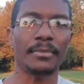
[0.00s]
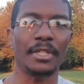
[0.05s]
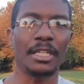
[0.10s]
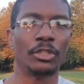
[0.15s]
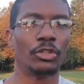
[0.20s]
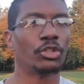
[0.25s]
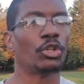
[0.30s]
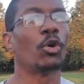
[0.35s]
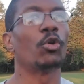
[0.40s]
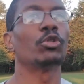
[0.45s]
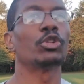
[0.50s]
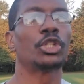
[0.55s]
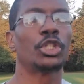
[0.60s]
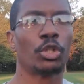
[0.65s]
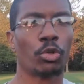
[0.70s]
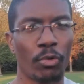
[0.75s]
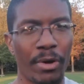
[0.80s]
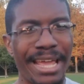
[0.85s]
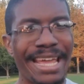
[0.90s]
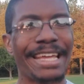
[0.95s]
So
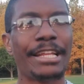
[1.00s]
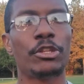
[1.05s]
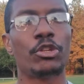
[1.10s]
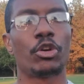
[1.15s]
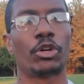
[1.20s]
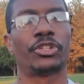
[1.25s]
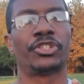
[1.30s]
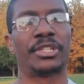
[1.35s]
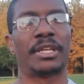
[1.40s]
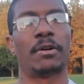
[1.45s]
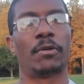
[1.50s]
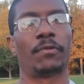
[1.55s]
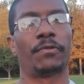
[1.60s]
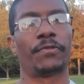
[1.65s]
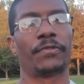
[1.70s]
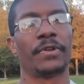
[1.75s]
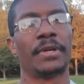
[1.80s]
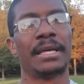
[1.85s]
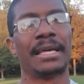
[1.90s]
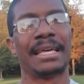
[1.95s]
train yourself
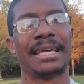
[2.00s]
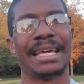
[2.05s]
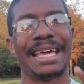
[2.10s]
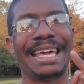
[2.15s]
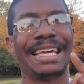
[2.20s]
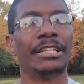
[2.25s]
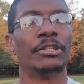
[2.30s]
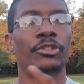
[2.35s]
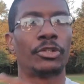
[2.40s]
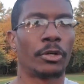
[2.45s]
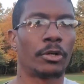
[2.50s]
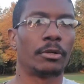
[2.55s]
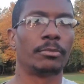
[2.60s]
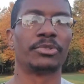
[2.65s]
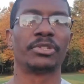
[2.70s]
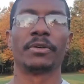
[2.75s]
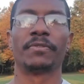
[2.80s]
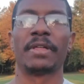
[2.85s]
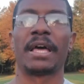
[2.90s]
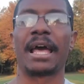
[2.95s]
in
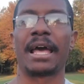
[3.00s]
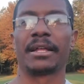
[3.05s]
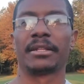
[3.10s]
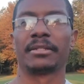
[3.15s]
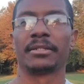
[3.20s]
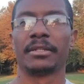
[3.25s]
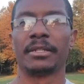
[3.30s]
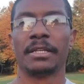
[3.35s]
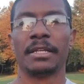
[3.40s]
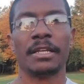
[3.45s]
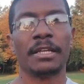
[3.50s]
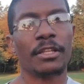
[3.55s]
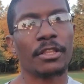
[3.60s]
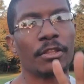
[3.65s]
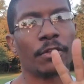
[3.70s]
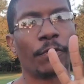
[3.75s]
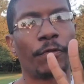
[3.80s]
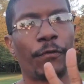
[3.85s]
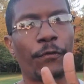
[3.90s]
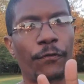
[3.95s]
terms of that.
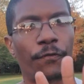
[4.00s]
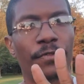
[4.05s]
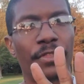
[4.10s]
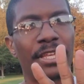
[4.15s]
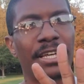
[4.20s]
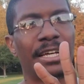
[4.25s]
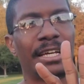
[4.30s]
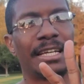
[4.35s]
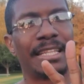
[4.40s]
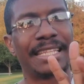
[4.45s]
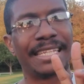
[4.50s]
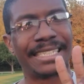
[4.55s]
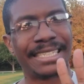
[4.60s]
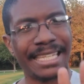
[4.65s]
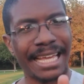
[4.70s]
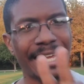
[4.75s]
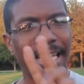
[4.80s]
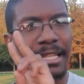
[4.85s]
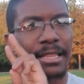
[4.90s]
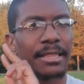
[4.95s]
The
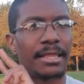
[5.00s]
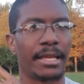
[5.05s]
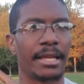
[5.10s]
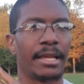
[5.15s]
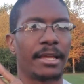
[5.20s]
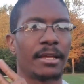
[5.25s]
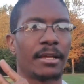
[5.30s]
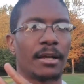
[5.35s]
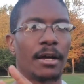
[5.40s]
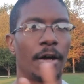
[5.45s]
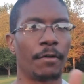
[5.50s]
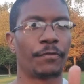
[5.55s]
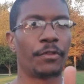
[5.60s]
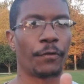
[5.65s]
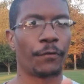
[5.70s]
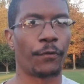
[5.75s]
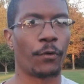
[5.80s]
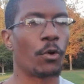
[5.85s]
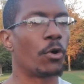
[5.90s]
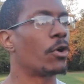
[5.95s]
second thing of the
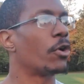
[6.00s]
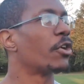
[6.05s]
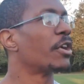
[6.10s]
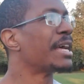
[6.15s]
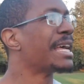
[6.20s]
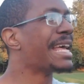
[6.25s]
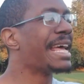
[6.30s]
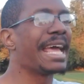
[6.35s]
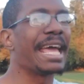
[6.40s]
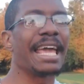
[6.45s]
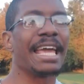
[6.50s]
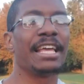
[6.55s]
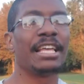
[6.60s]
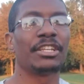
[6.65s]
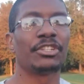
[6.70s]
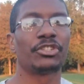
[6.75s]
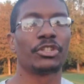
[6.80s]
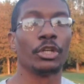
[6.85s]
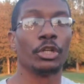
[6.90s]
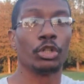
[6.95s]
4
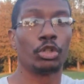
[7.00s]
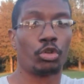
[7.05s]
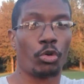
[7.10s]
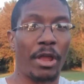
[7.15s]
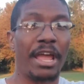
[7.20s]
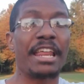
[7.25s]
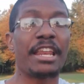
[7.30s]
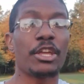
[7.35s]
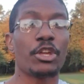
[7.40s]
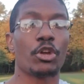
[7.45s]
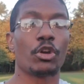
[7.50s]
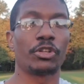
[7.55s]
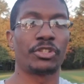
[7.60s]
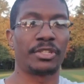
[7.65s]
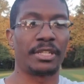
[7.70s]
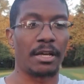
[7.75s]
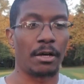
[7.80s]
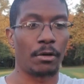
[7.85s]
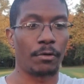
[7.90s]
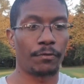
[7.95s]
is training
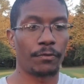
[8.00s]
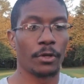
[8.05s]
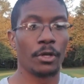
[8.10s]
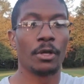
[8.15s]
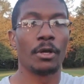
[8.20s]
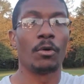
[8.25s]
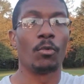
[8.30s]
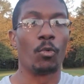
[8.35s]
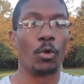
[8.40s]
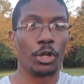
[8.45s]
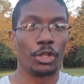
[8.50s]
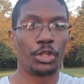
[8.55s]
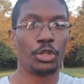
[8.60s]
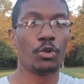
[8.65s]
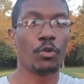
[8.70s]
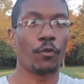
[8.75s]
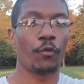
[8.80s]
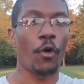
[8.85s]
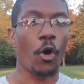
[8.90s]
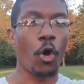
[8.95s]
yourself once
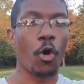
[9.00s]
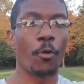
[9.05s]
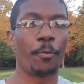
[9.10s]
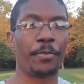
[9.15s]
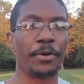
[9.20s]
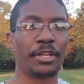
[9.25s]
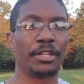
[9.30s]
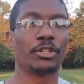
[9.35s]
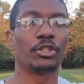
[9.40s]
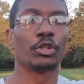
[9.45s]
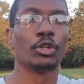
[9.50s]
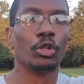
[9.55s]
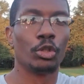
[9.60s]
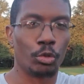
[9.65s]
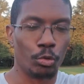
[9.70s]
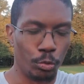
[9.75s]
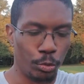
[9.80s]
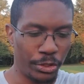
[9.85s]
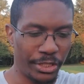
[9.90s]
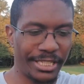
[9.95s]
you've opened
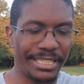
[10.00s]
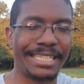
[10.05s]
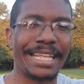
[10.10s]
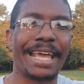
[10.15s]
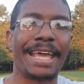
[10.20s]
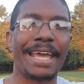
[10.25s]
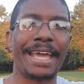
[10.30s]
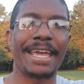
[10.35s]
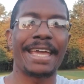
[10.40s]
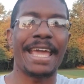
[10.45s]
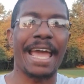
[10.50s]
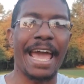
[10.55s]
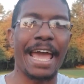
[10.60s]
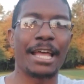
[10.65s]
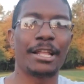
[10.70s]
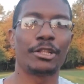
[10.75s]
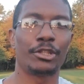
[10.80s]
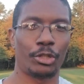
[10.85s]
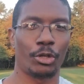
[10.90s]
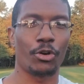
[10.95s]
to stay
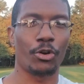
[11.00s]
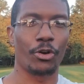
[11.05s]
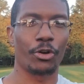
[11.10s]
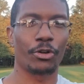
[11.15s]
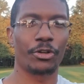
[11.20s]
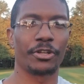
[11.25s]
and talk.